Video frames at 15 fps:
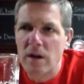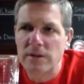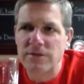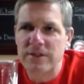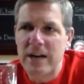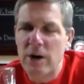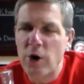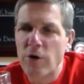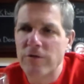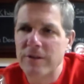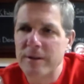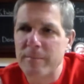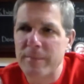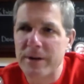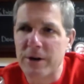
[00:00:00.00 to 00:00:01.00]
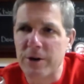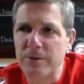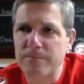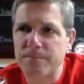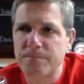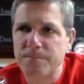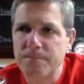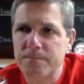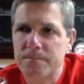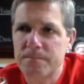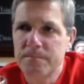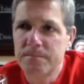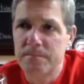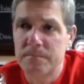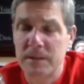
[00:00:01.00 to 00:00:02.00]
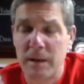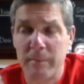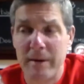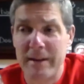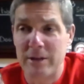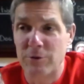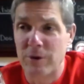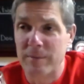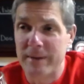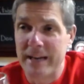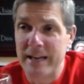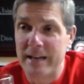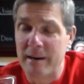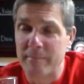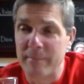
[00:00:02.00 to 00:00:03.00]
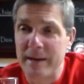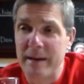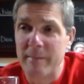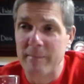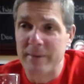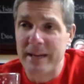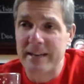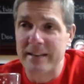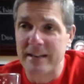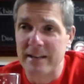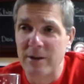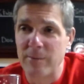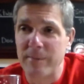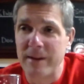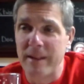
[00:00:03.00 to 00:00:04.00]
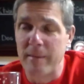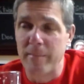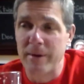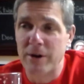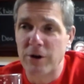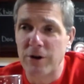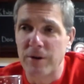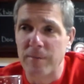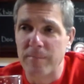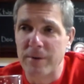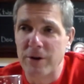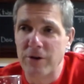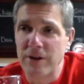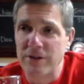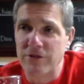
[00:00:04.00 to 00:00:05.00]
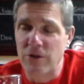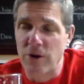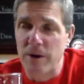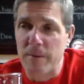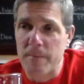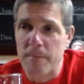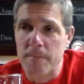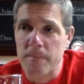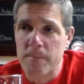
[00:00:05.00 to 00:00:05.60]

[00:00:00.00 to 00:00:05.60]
It's not overly bitter. I mean, that's what I'm getting. I mean, I'm getting a little bit of the bitterness on it.